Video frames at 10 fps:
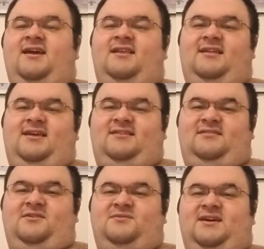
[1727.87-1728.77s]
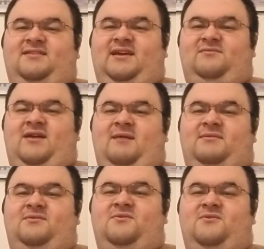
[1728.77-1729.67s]
and I like to go down that
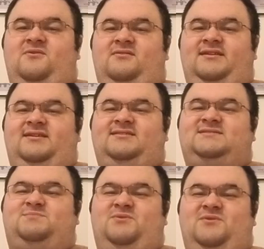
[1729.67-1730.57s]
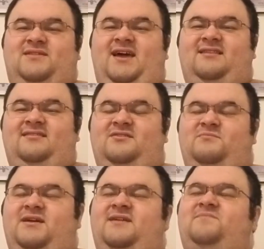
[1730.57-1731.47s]
rabbit hole and explore that a little
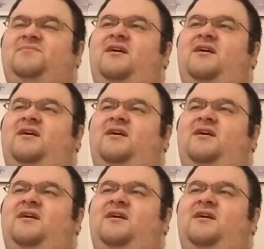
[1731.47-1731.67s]
bit.